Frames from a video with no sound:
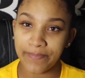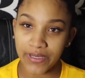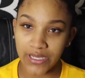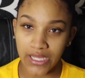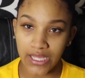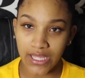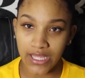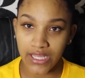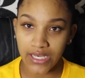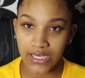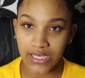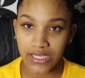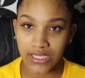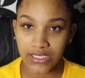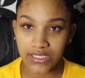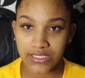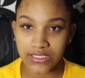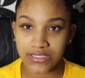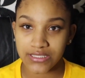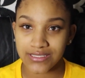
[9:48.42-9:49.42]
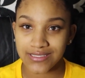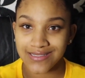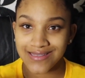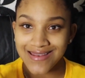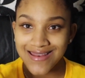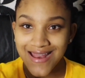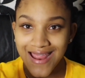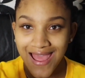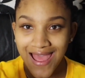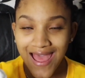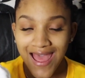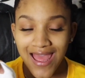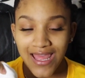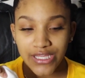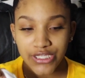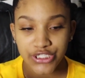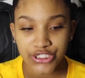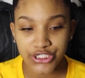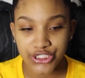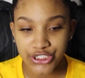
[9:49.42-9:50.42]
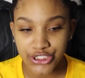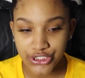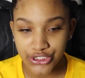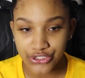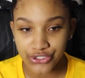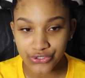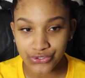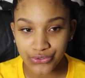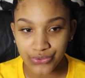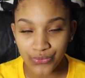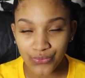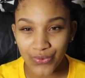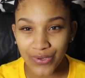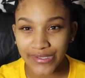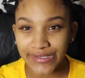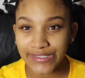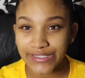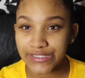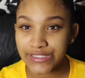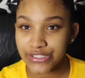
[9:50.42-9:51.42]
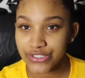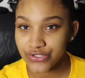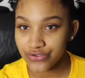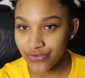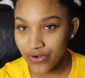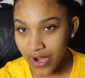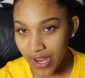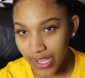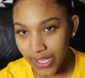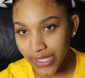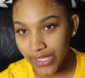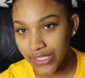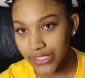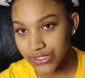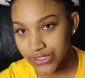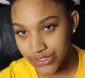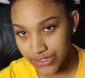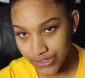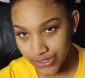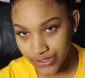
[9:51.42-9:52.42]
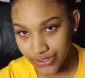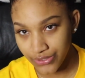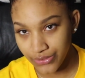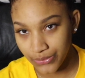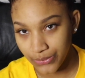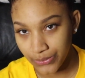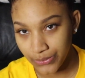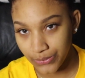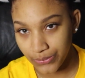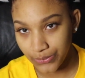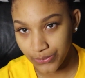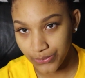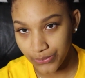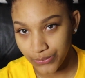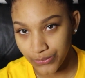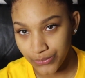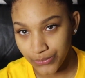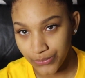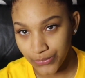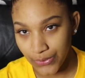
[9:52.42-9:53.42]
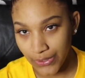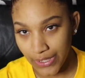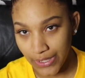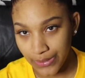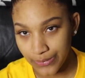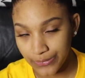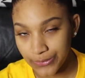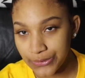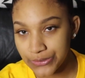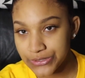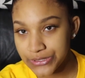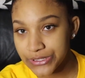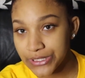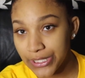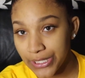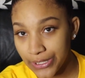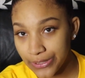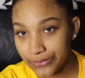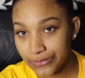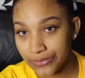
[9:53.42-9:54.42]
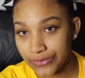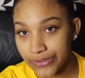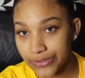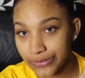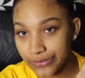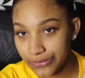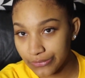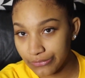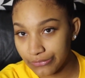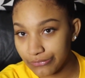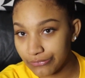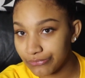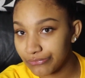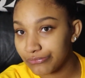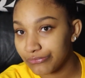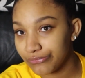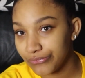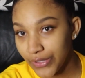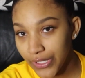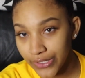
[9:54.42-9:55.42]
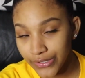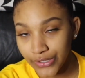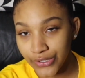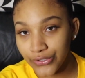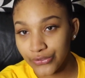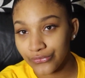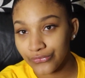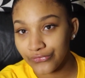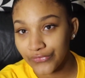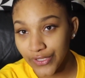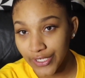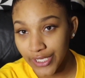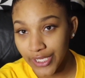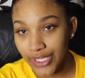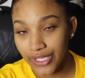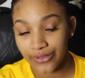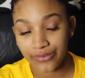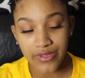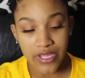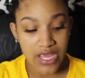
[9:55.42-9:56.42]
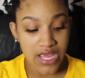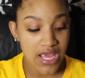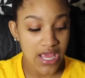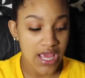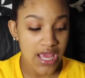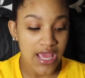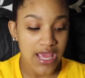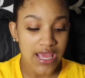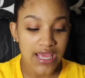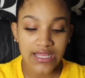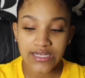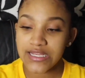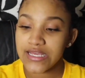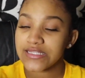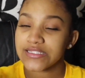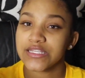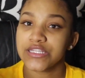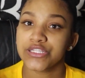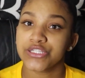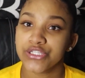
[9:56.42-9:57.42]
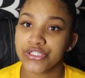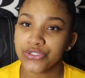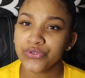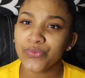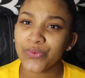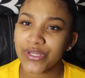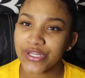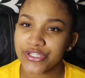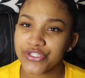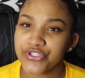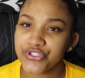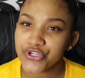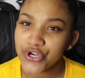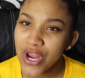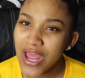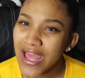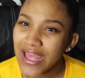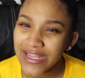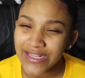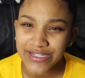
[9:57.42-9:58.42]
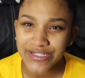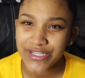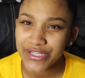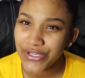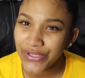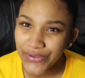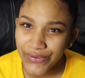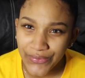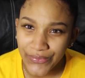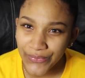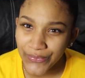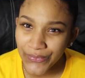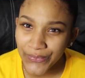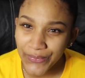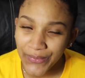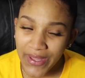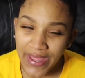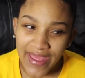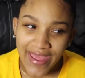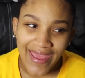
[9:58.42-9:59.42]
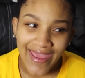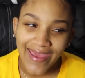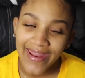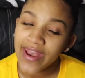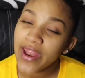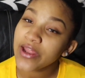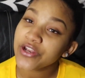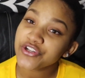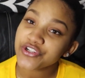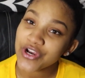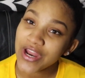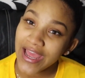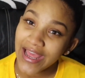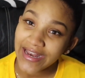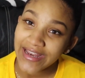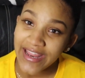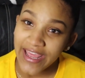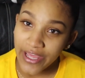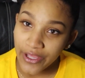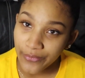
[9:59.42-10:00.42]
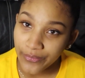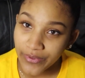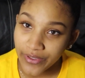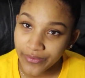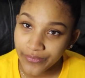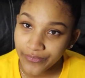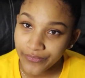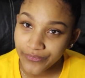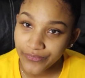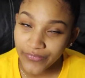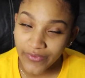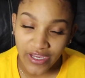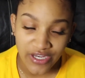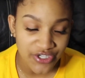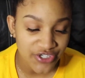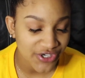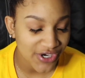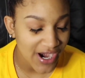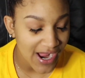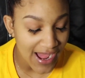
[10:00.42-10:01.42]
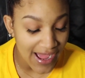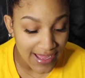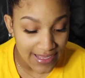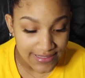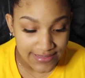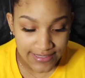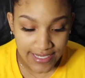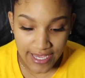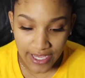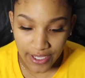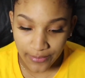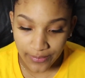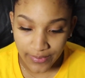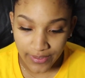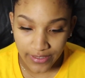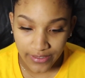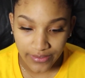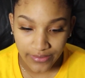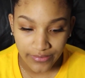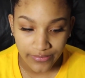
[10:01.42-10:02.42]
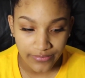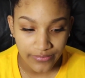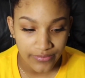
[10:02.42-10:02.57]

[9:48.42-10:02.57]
but it does not do what it's trying to do. Okay, you'll see it in the little in the little video. It doesn't do what it's trying to do. And I tried to help it. I tried to help it,